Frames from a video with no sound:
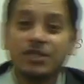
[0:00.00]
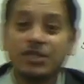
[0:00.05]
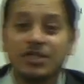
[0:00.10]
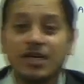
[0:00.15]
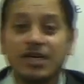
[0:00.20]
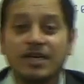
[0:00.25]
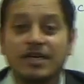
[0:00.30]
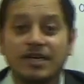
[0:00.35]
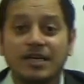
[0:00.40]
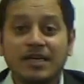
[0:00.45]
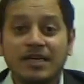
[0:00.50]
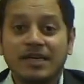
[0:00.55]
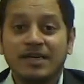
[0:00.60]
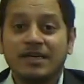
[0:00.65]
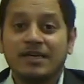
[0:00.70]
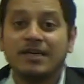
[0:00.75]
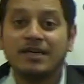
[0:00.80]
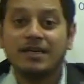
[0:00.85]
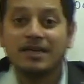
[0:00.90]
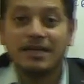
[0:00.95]
which country?
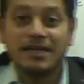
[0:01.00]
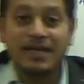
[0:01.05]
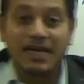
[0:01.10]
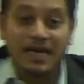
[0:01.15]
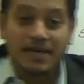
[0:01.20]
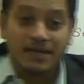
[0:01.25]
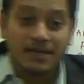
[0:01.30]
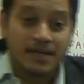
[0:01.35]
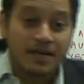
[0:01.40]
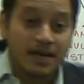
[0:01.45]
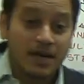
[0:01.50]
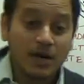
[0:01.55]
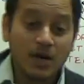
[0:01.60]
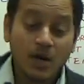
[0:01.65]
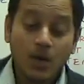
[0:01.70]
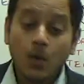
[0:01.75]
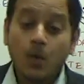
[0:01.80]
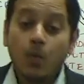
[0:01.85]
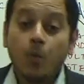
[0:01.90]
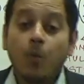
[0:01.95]
Canada.
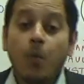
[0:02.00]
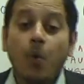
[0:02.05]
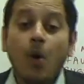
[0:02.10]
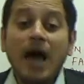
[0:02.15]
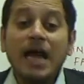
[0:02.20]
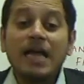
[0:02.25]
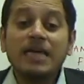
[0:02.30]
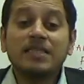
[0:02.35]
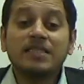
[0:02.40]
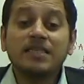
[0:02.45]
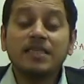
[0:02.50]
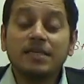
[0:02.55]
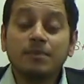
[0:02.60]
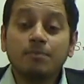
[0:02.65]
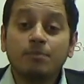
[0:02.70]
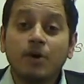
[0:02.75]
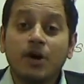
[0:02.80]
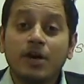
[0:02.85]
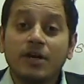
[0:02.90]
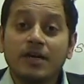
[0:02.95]
Why is it
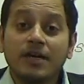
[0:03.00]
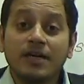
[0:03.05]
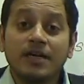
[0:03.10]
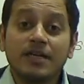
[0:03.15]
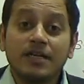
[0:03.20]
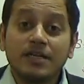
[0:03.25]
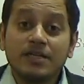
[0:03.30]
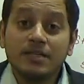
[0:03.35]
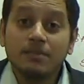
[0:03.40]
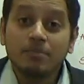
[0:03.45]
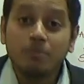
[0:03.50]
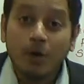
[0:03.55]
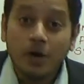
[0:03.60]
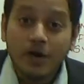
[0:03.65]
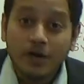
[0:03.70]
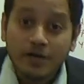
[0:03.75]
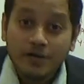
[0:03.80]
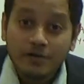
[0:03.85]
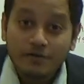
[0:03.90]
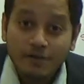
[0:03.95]
important? It is
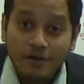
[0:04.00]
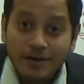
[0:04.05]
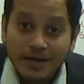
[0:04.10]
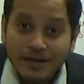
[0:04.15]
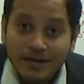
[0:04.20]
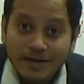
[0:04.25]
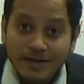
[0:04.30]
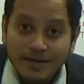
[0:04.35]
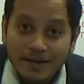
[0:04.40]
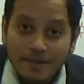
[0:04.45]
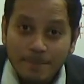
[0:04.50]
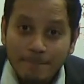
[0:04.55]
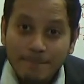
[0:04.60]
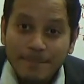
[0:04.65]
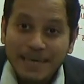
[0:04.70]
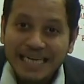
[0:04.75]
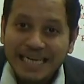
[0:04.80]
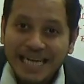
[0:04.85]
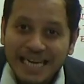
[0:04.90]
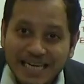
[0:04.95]
important for
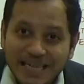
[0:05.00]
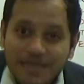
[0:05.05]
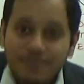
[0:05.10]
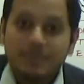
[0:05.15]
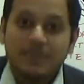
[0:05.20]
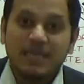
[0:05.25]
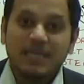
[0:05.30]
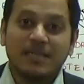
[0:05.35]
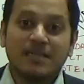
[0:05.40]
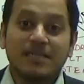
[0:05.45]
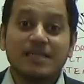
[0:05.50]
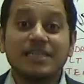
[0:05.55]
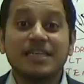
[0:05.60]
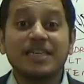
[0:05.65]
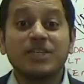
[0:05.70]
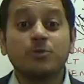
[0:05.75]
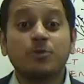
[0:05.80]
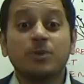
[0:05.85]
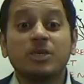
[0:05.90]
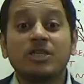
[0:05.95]
metallic minerals,
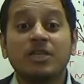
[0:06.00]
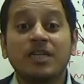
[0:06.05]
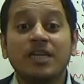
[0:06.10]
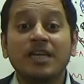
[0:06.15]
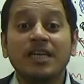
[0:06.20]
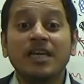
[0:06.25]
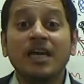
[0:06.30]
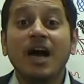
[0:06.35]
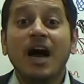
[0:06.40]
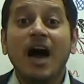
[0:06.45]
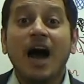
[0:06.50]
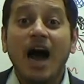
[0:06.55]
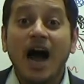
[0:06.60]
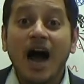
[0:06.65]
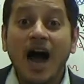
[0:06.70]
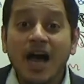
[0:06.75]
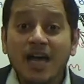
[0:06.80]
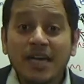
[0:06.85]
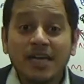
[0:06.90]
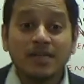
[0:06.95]
especially
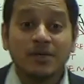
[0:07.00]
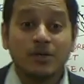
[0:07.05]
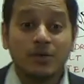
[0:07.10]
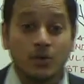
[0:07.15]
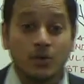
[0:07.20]
iron